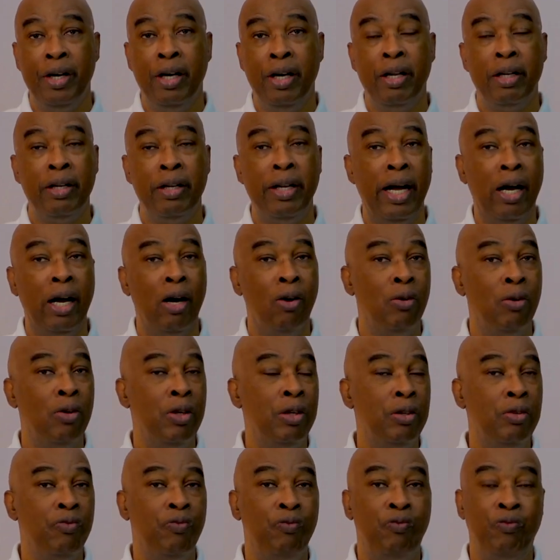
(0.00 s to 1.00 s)
Now,
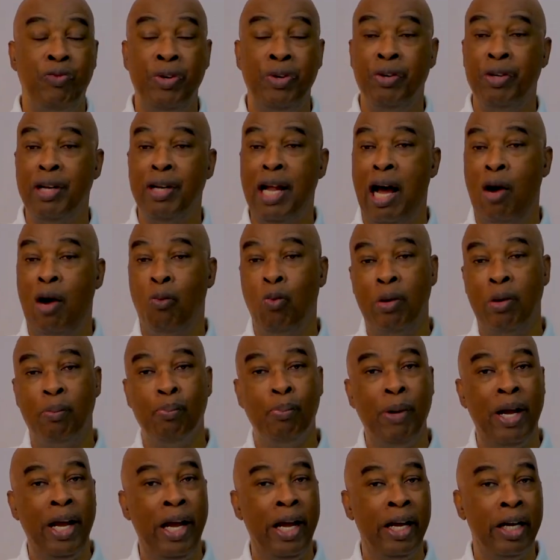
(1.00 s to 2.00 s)
fear not what
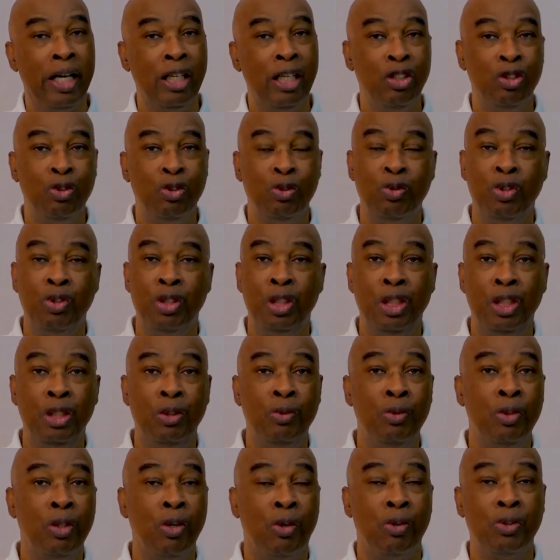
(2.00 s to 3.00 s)
man can do to
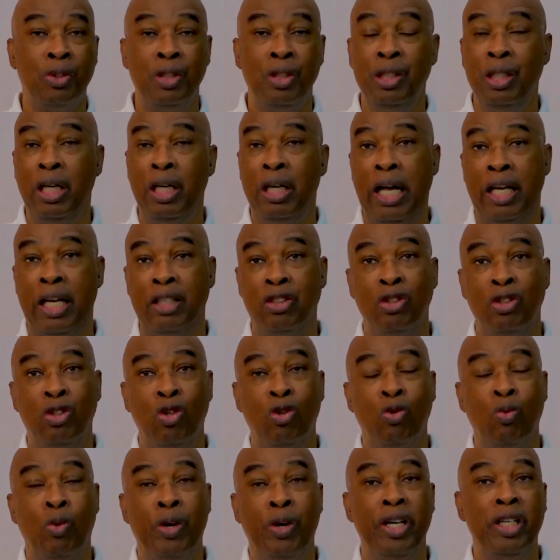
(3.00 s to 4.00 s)
you, because he has
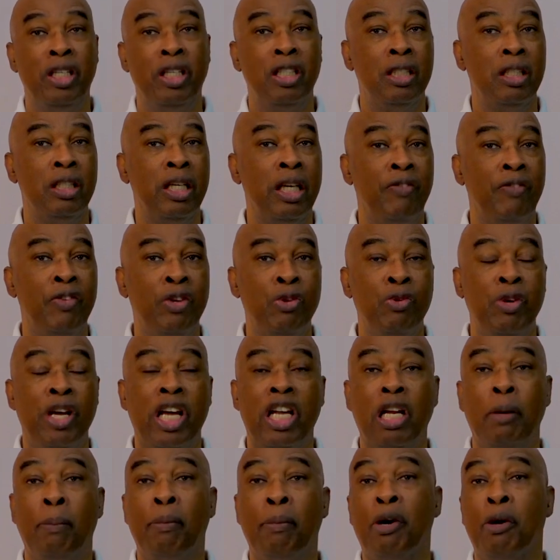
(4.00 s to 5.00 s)
no way to give you
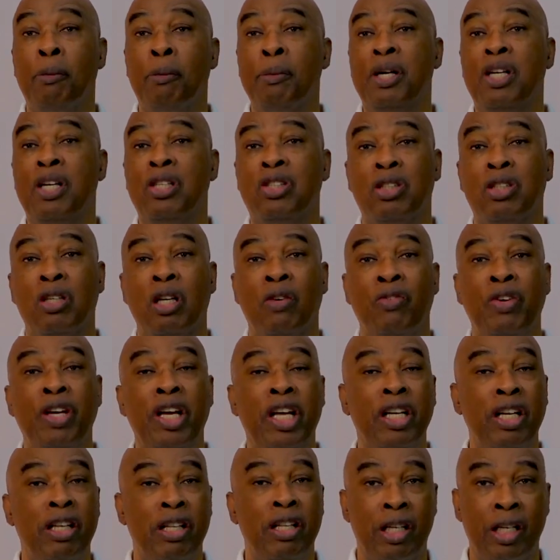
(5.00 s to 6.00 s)
any permanence of
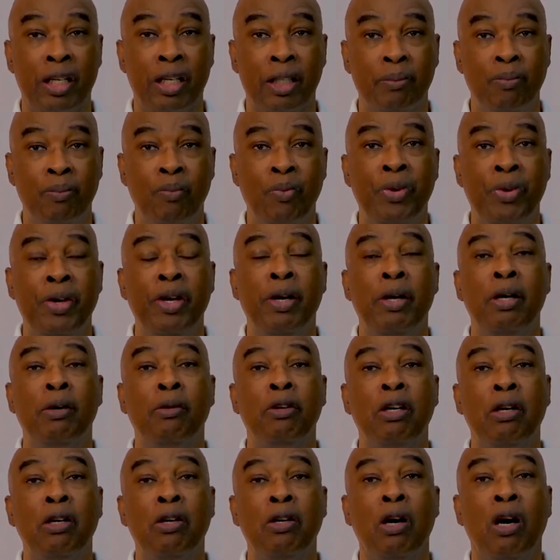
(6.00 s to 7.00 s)
anything.
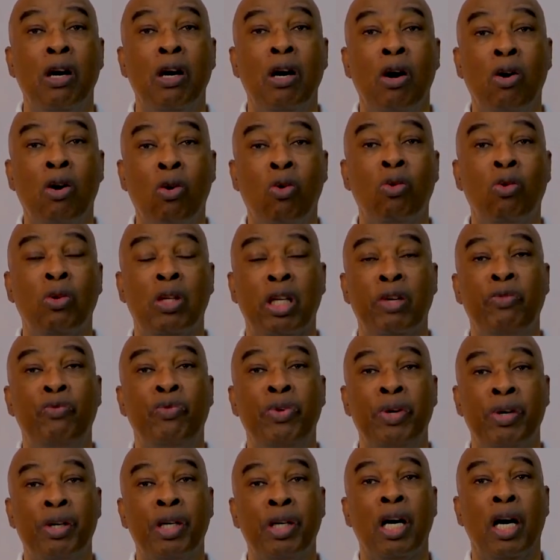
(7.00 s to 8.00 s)
Only
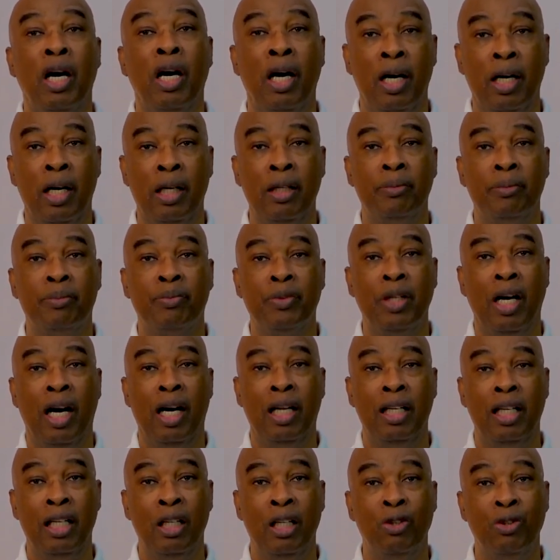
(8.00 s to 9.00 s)
fear God.
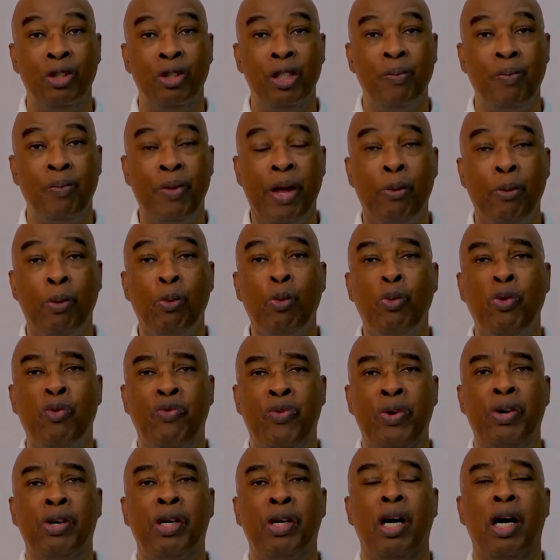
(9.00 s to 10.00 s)
Hallelujah. And when we
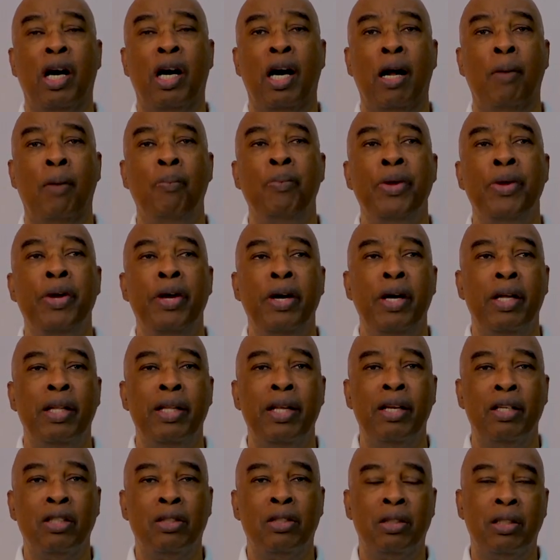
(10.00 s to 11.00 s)
fear God,
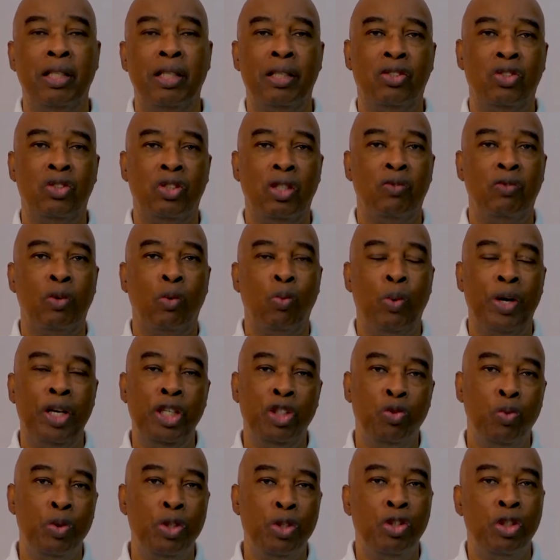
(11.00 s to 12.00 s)
there's there's several
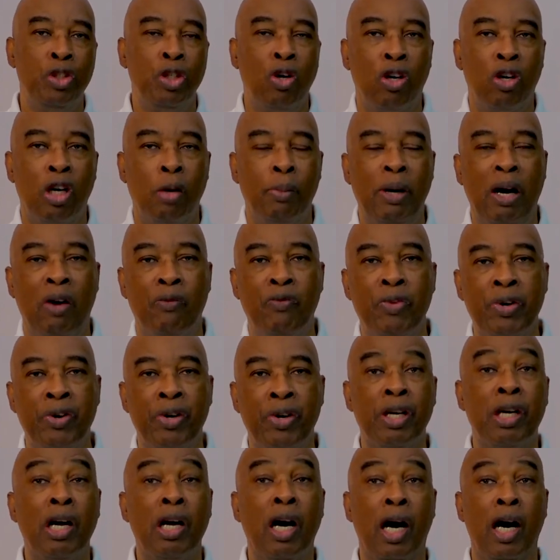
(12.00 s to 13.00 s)
ways when you talk about
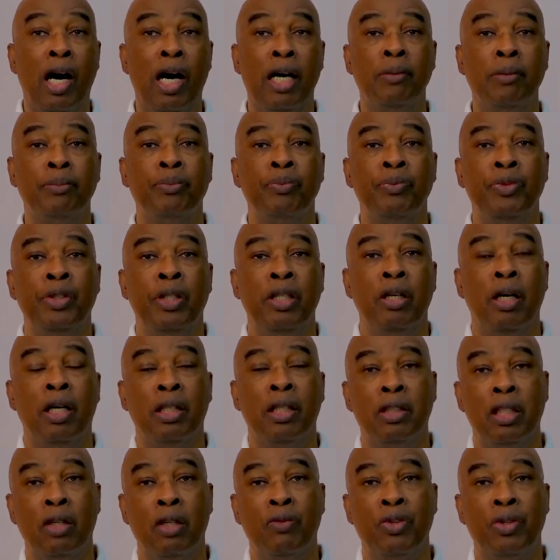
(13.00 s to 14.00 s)
fearing God. Uh,
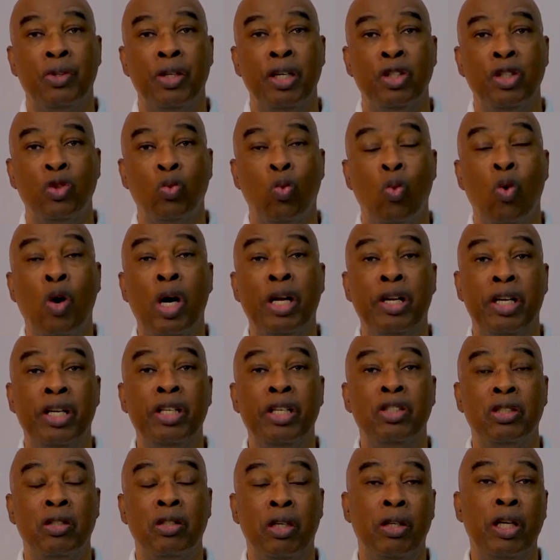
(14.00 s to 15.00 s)
several things. One
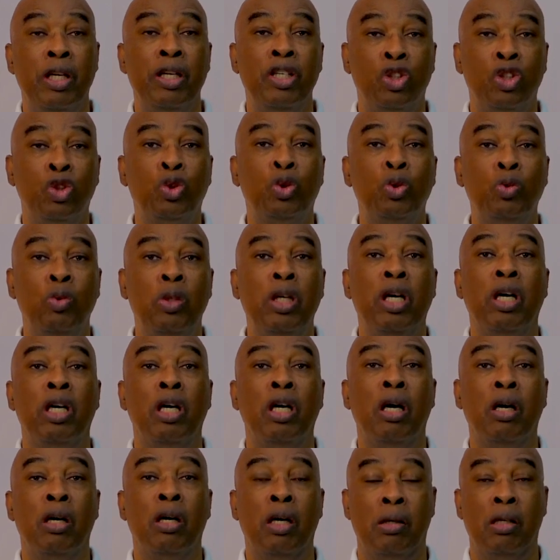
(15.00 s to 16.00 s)
is is truly a,
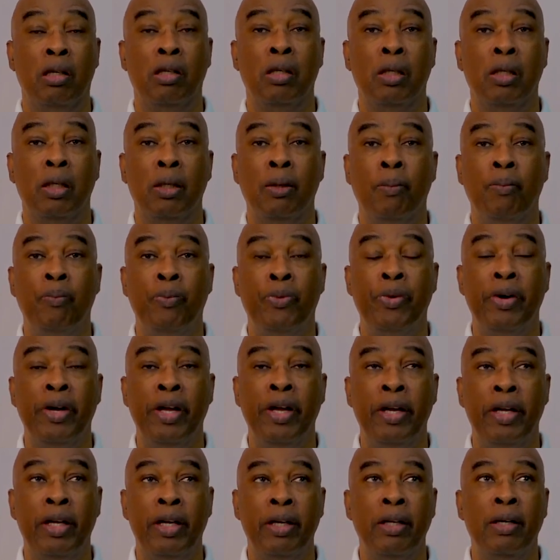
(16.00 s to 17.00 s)
a, a, um,
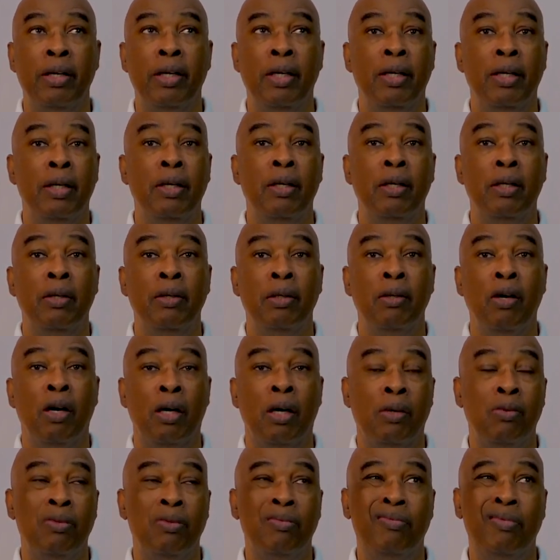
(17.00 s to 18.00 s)
a
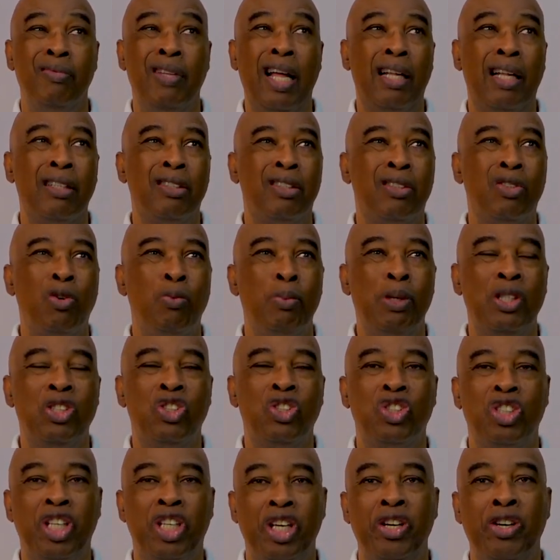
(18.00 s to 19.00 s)
not so much
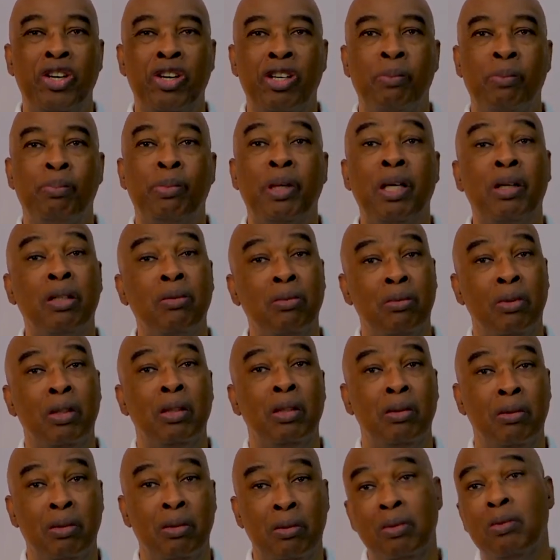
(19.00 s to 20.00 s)
scared, but
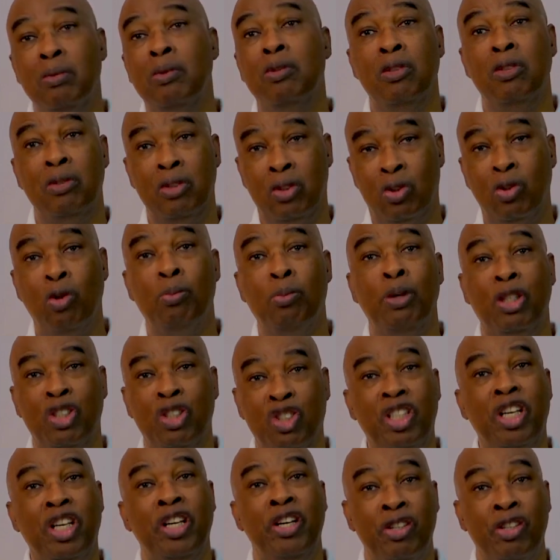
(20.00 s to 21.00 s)
so much
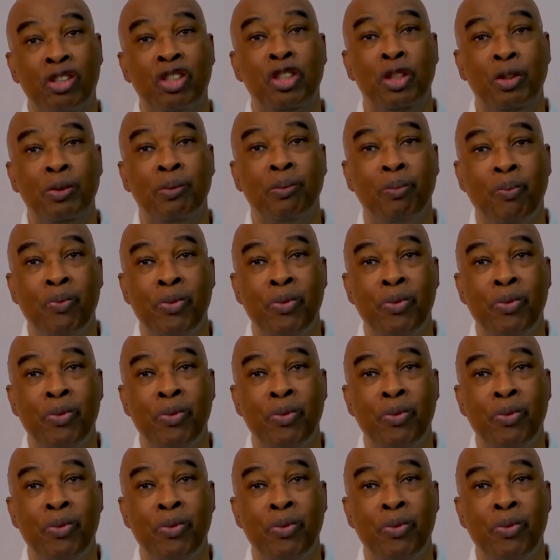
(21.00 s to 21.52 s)
scared too.